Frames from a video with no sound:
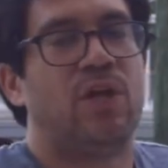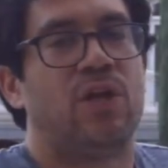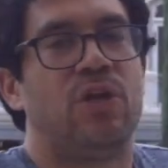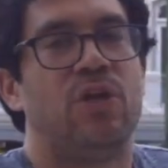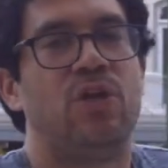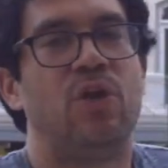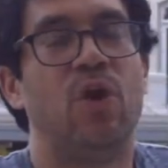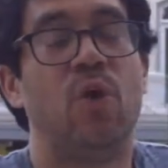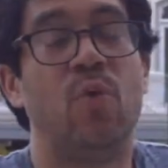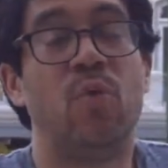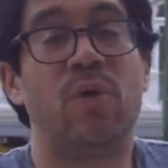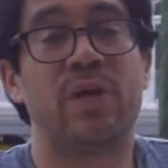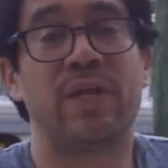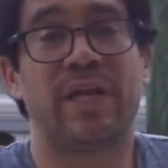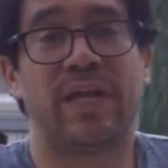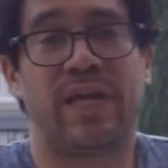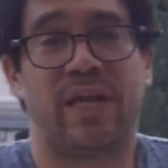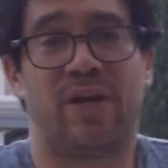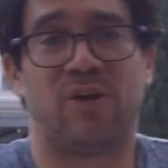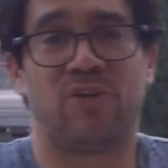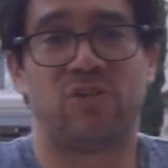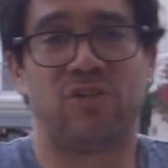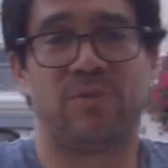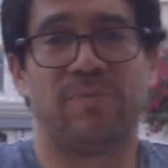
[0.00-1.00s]
No one
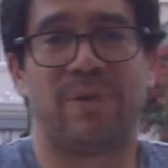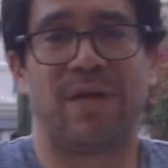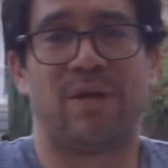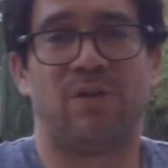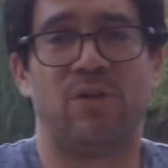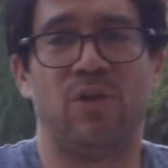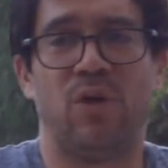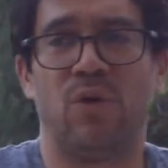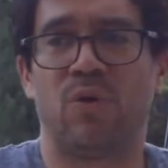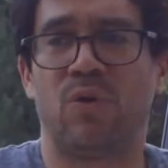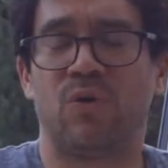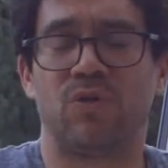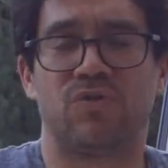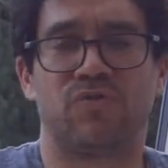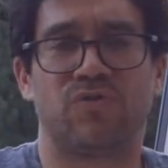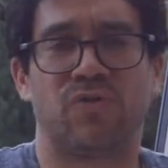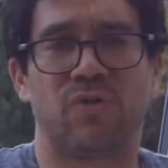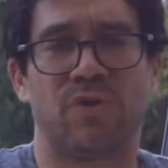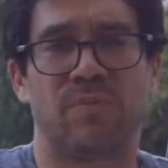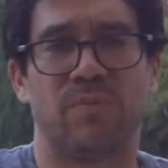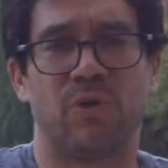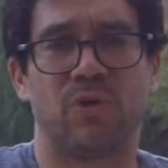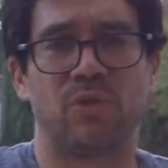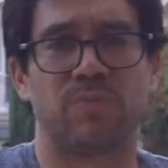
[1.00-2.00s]
cares about logos for
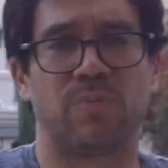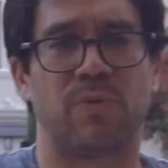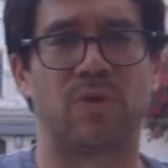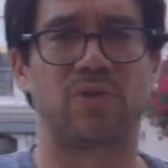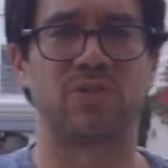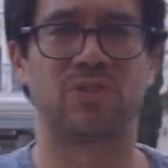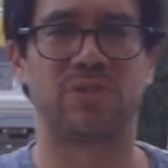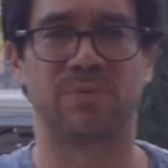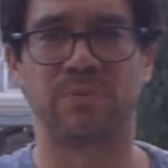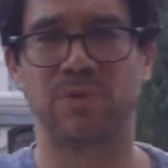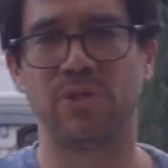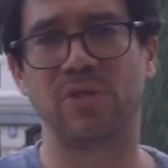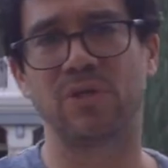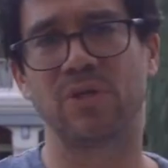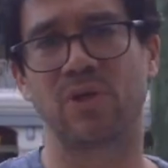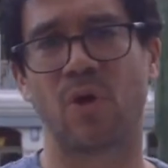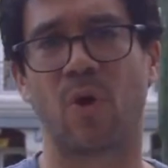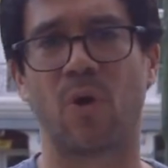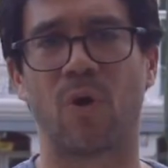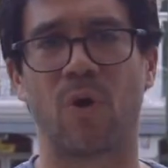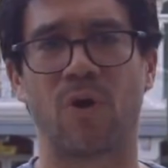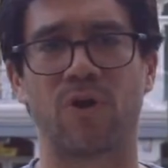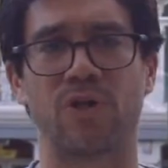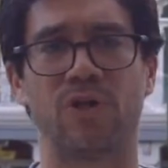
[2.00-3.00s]
the most part. Some of you are going to
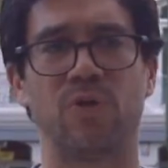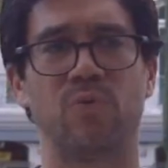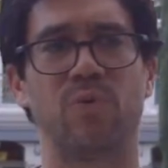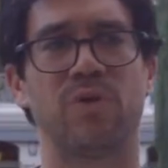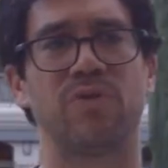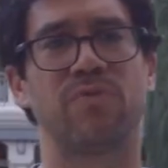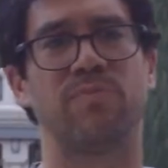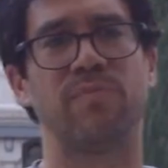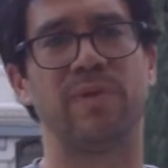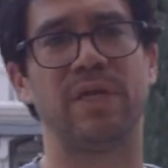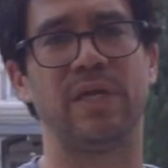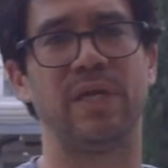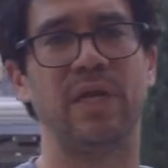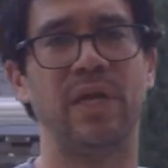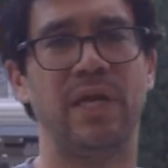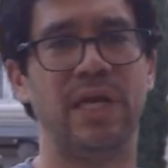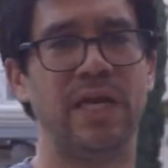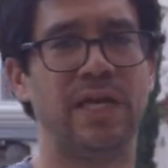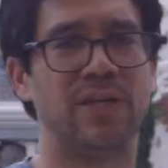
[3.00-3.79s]
argue with me.